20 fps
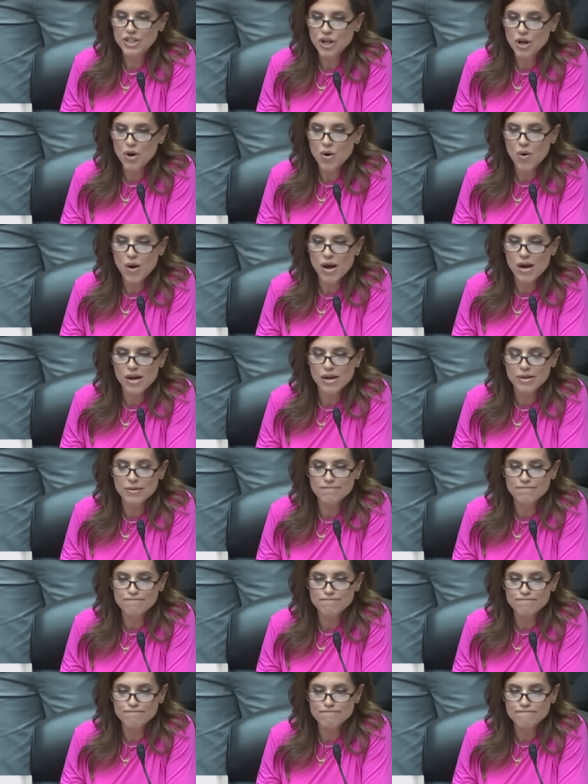so,
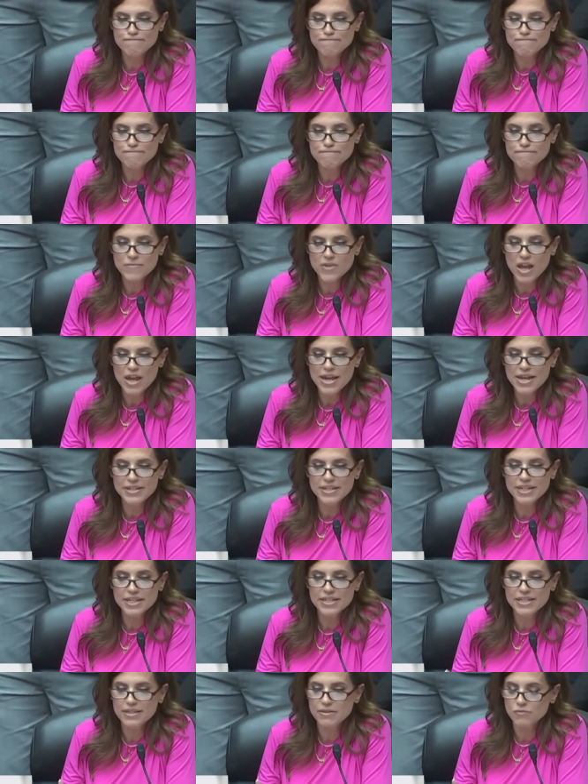um, is
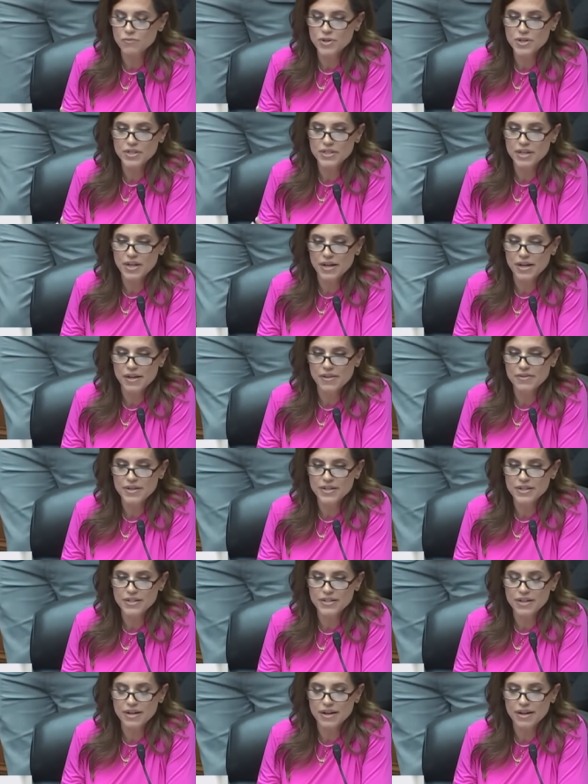this was uh,
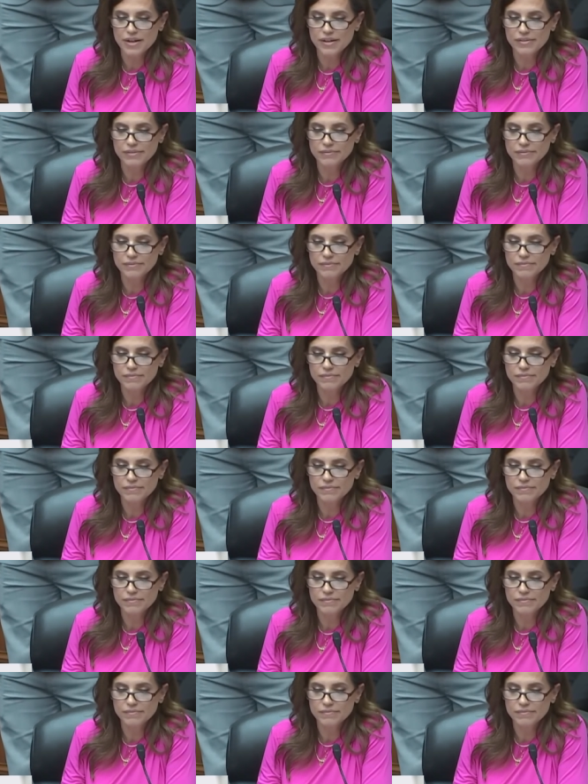this uh,